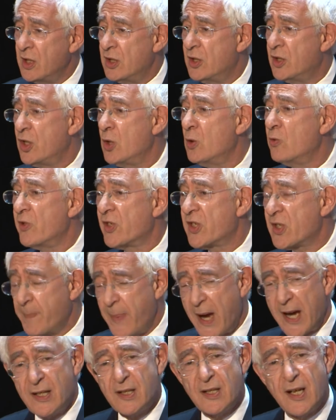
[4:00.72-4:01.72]
due
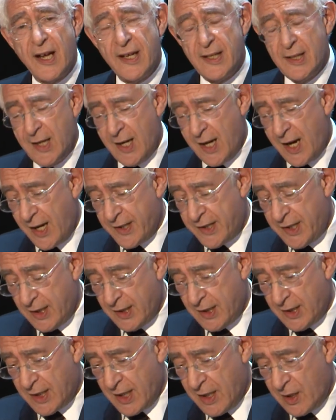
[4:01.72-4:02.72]
respect, I, I
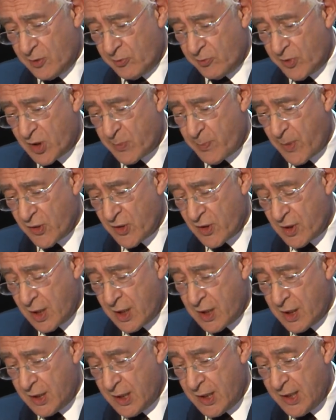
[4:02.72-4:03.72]
think uh, uh
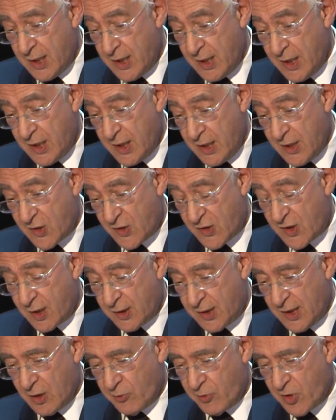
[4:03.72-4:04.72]
is
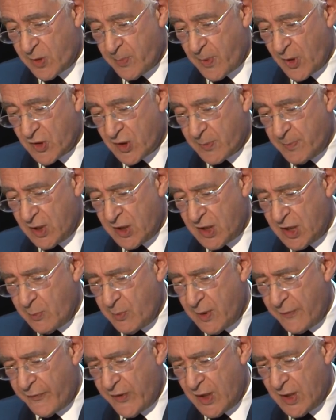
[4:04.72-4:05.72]
certainly a responsibility
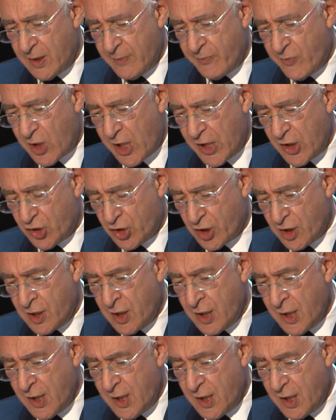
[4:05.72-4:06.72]
we feel in relation
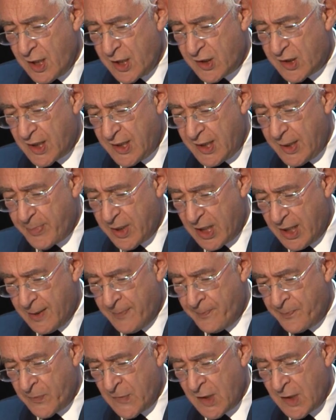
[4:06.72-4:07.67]
uh, to Libya.